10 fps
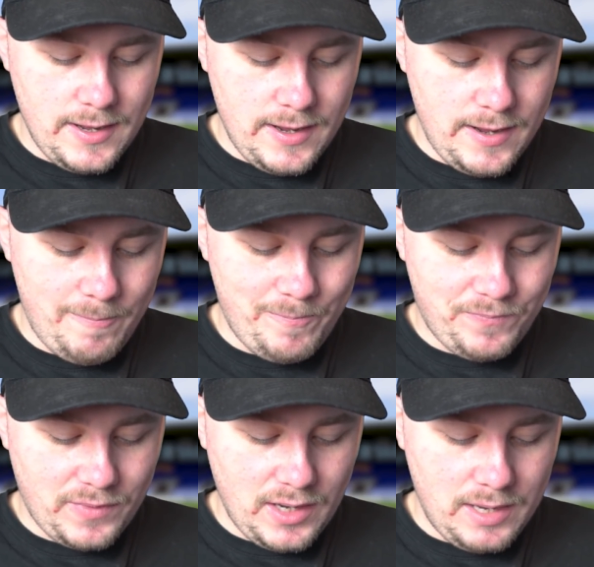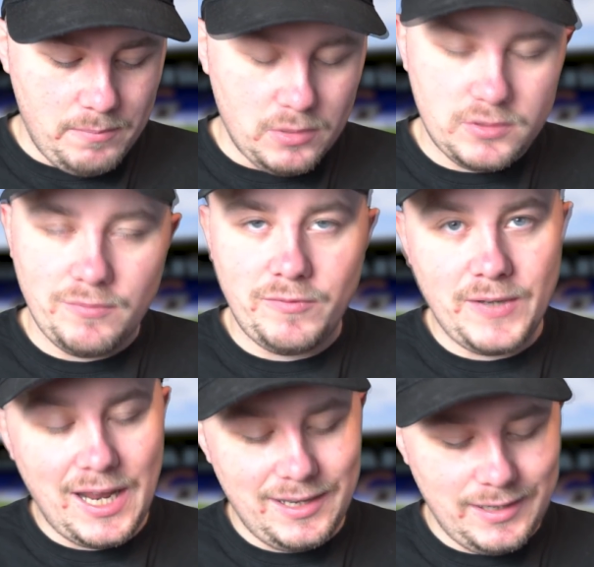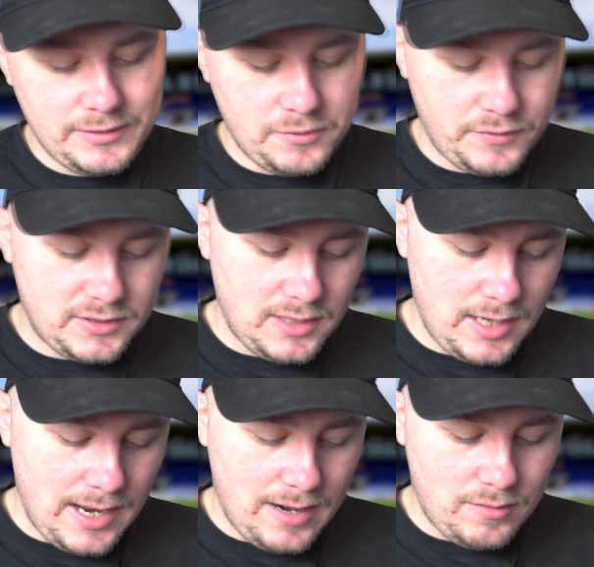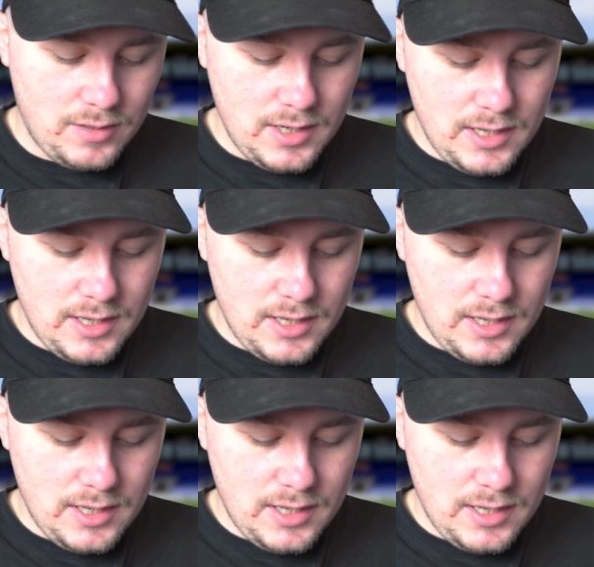Um, Edimilson Fernandes obviously out.